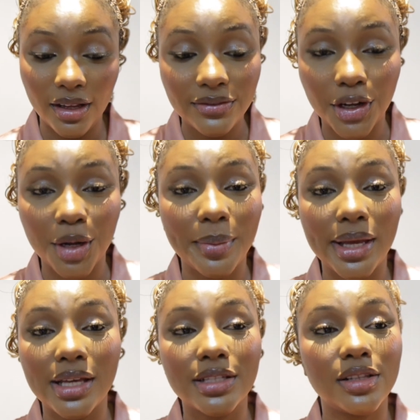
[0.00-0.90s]
Love
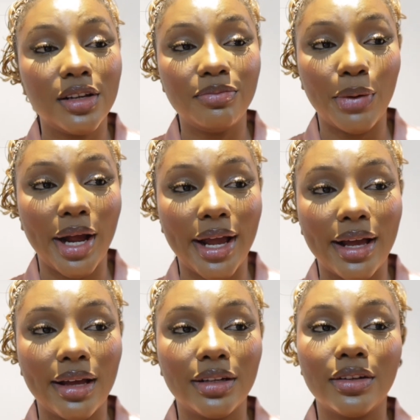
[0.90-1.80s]
Hermes, love
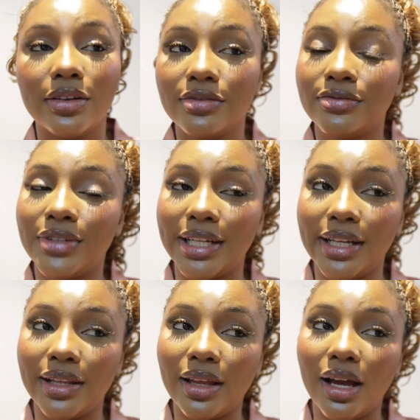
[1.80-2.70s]
Brian, love
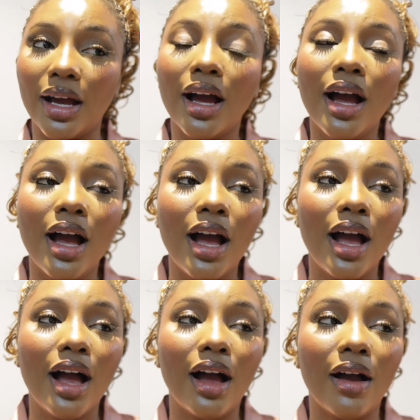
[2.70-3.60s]
Daniela.
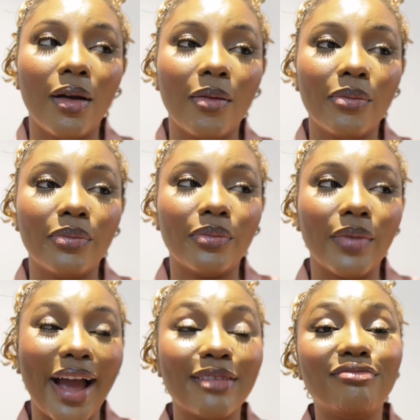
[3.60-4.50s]

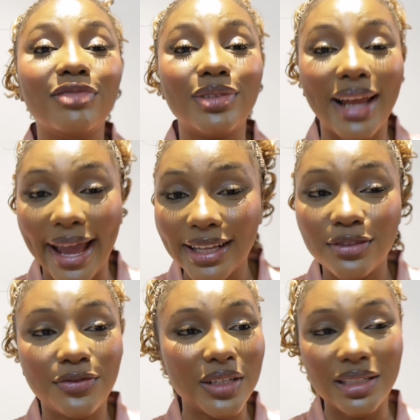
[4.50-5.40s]
I
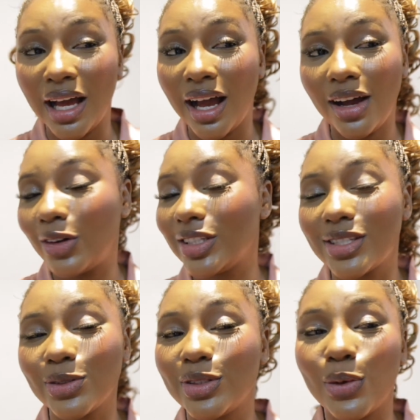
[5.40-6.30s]
liked Fina
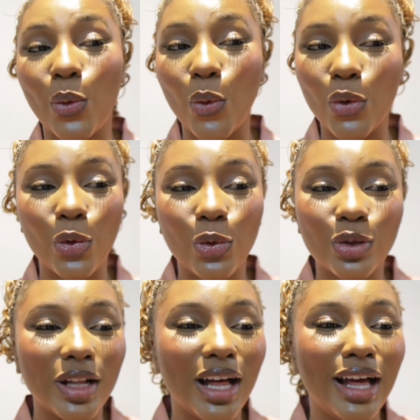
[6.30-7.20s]
until the
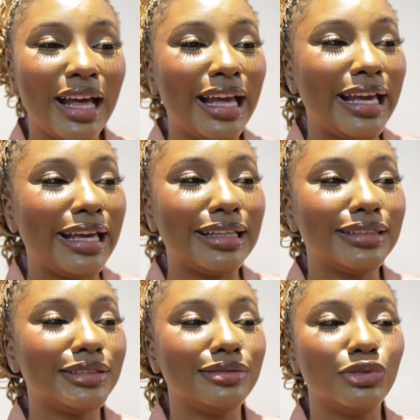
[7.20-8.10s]
whole
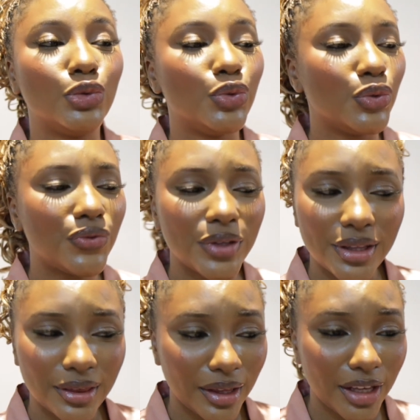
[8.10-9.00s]

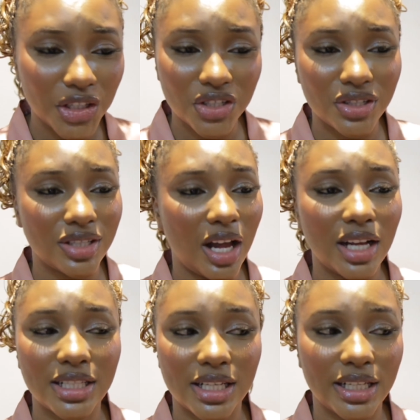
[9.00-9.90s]
groovy thing just
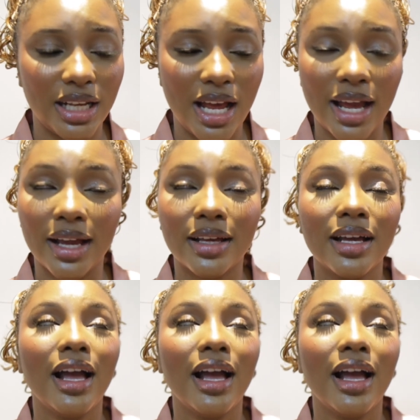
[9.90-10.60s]
started. Like,